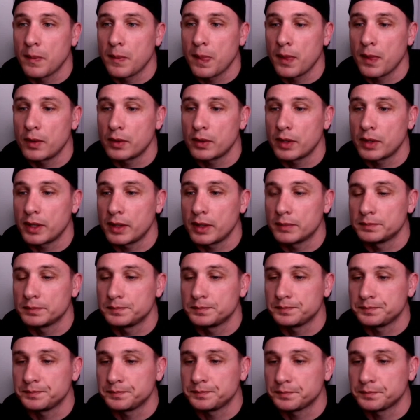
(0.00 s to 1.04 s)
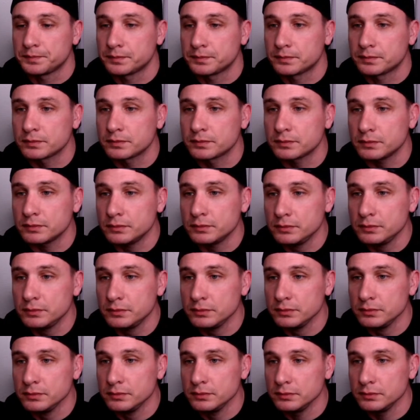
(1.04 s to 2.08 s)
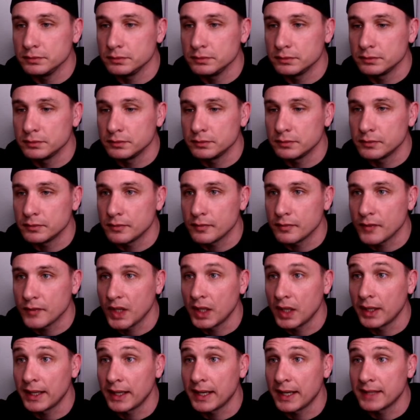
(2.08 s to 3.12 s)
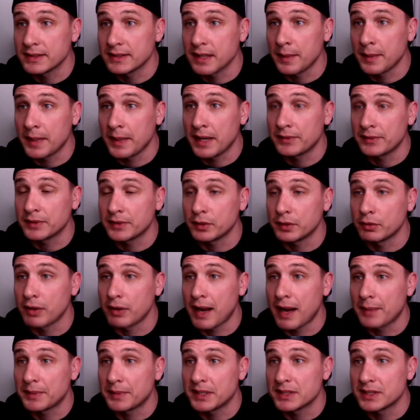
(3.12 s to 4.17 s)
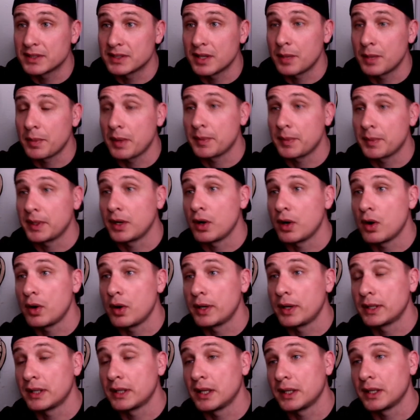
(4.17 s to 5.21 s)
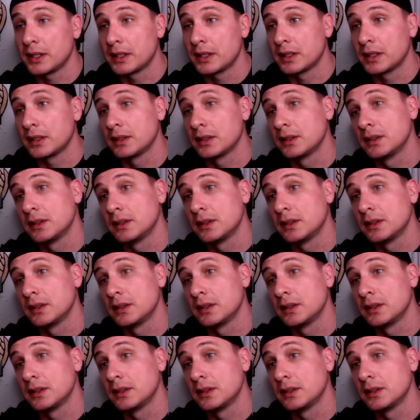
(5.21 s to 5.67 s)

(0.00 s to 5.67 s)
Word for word: Okay. All right, guys. I'm going to have to wrap this up. I've been going like